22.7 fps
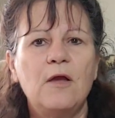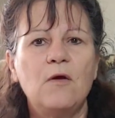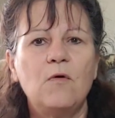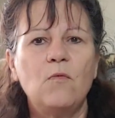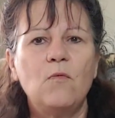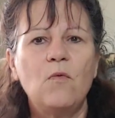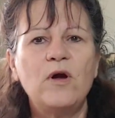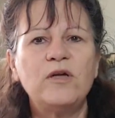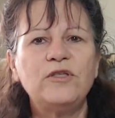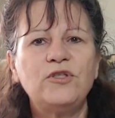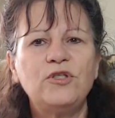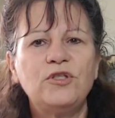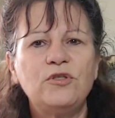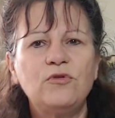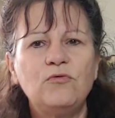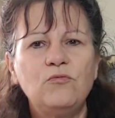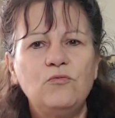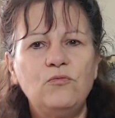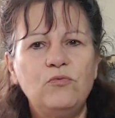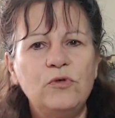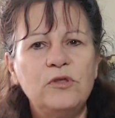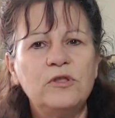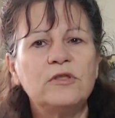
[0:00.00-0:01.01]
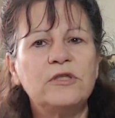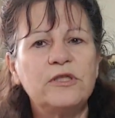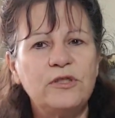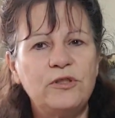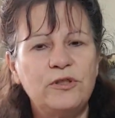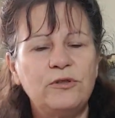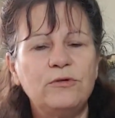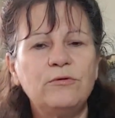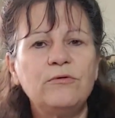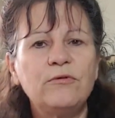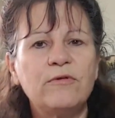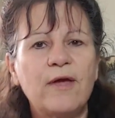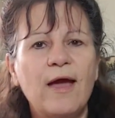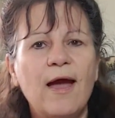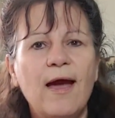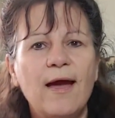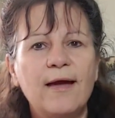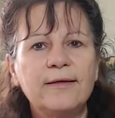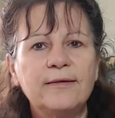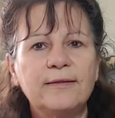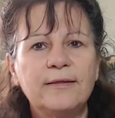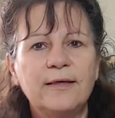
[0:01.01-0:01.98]
once you really do
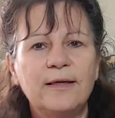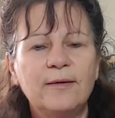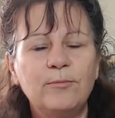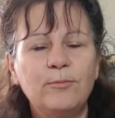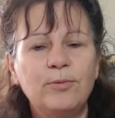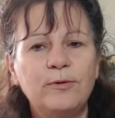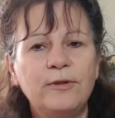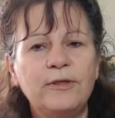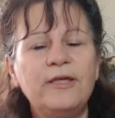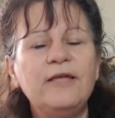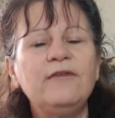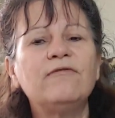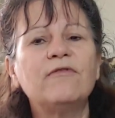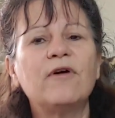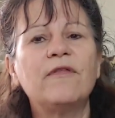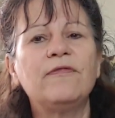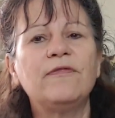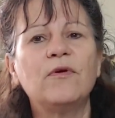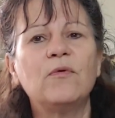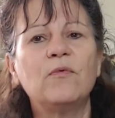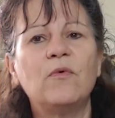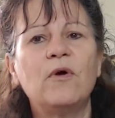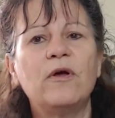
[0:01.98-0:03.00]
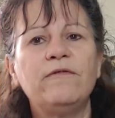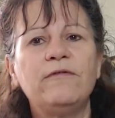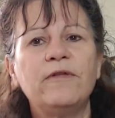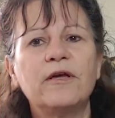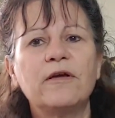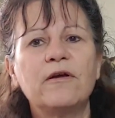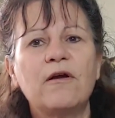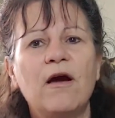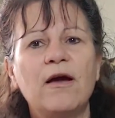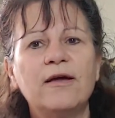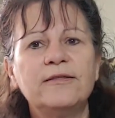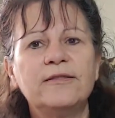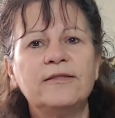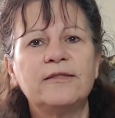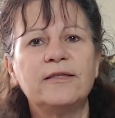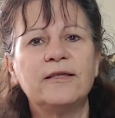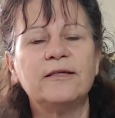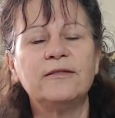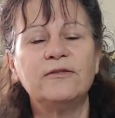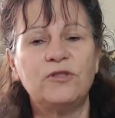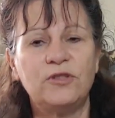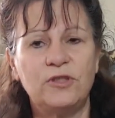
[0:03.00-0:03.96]
that and believe on the one that God
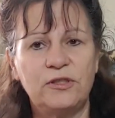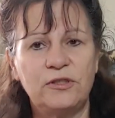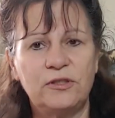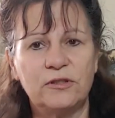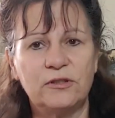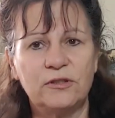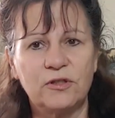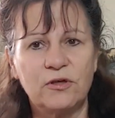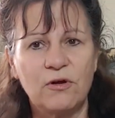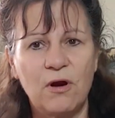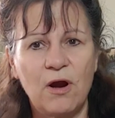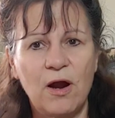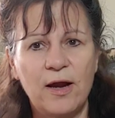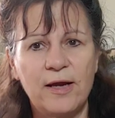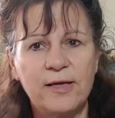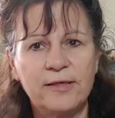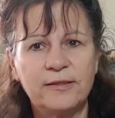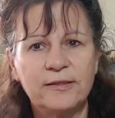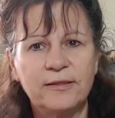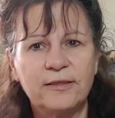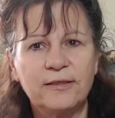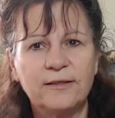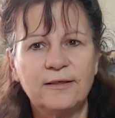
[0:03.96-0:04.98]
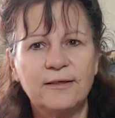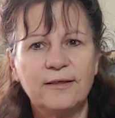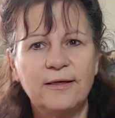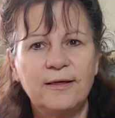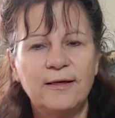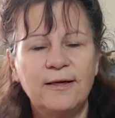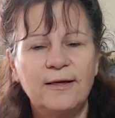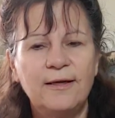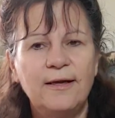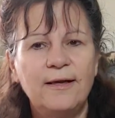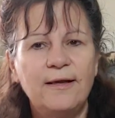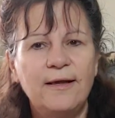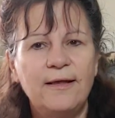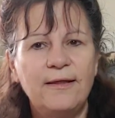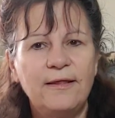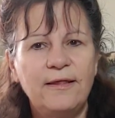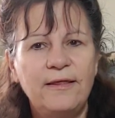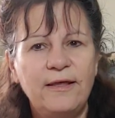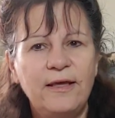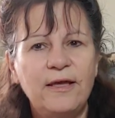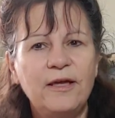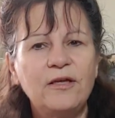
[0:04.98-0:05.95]
sent, Jesus Christ,
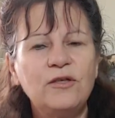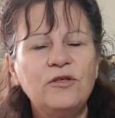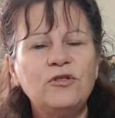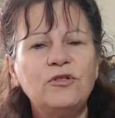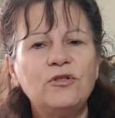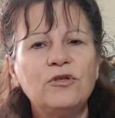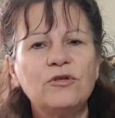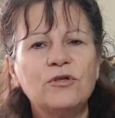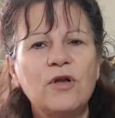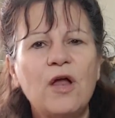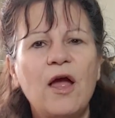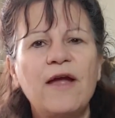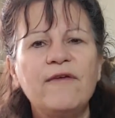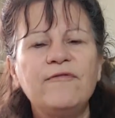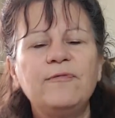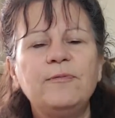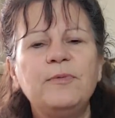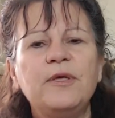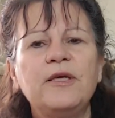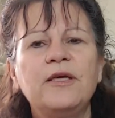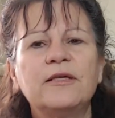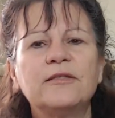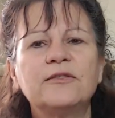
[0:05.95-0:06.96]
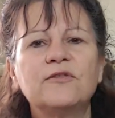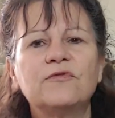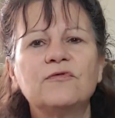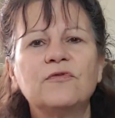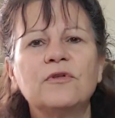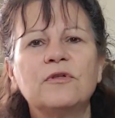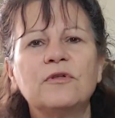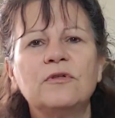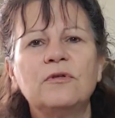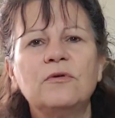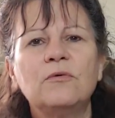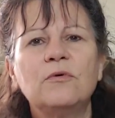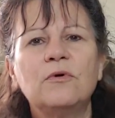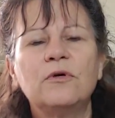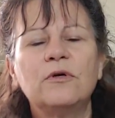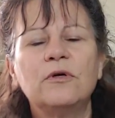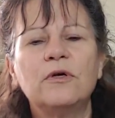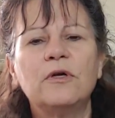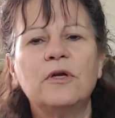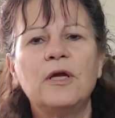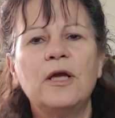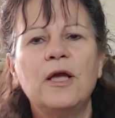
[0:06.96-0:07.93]
then your life begins for the
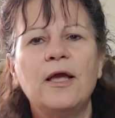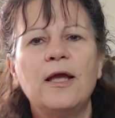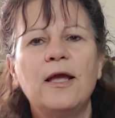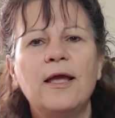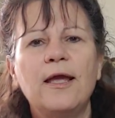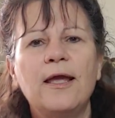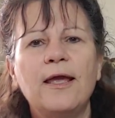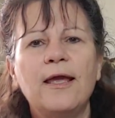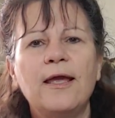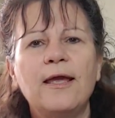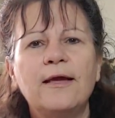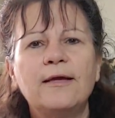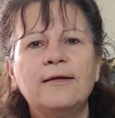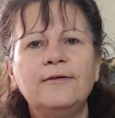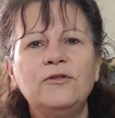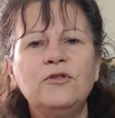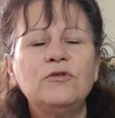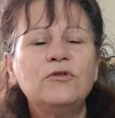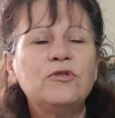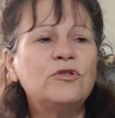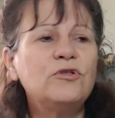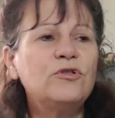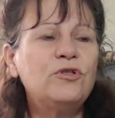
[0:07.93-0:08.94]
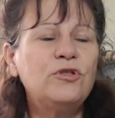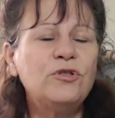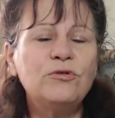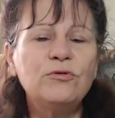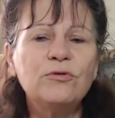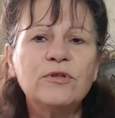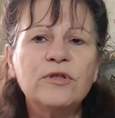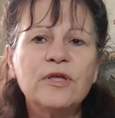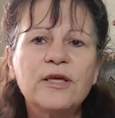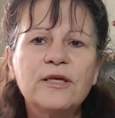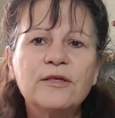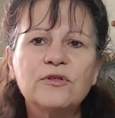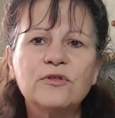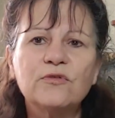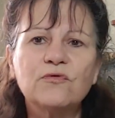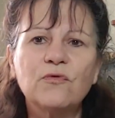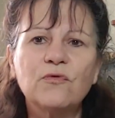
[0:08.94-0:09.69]
Lord and you can do things